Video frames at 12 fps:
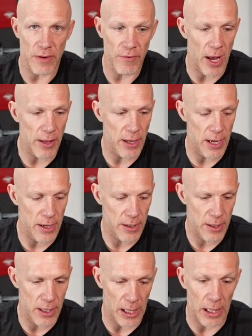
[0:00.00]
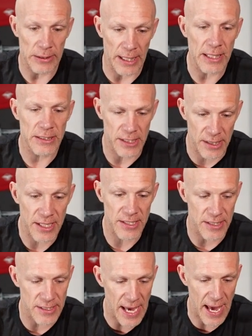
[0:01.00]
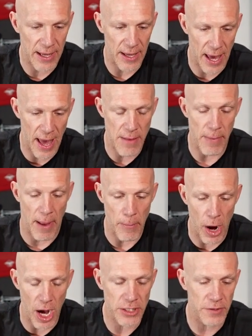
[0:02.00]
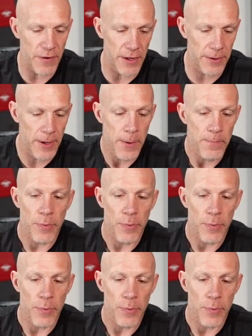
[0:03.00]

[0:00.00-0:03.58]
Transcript: I've got a link to this deck and my Mox field,